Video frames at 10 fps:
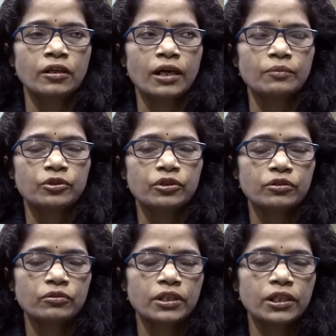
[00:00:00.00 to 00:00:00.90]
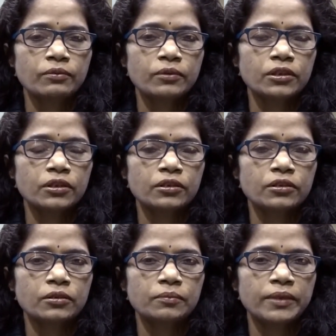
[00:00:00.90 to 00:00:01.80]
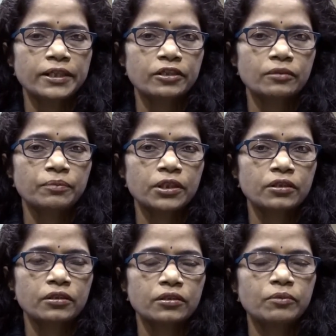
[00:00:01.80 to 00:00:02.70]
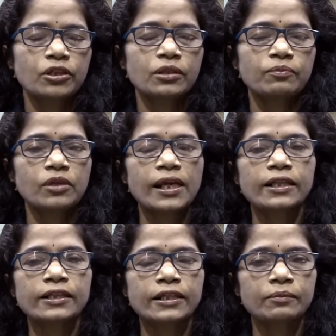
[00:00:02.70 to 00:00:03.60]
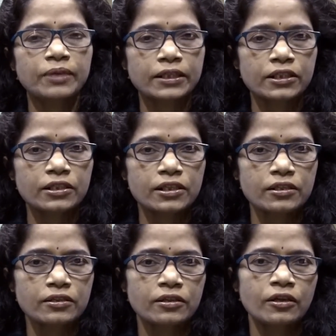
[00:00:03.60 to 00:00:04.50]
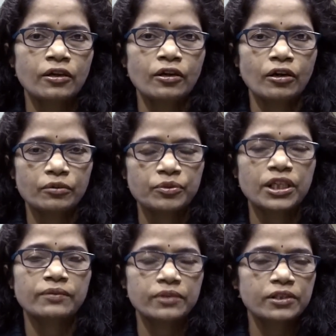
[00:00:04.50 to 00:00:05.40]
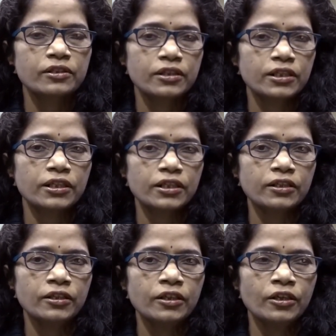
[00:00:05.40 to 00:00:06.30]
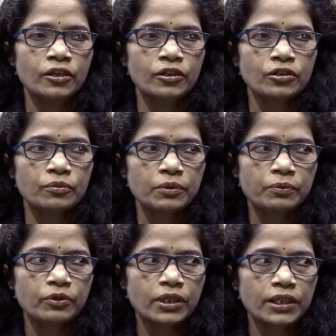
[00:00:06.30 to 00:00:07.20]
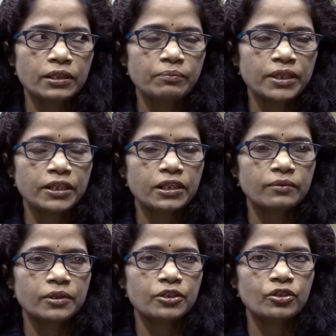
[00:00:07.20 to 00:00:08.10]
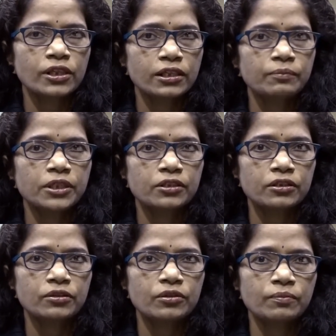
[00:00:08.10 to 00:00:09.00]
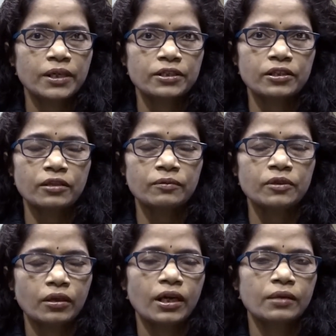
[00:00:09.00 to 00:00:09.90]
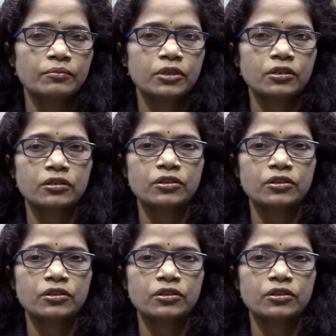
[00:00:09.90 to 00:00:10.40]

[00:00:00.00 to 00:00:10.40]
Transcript: I am going to deliver my topic on multiple healthcare practices of tribals in India. So before I give my deliveration, let me introduce myself. I am Dr.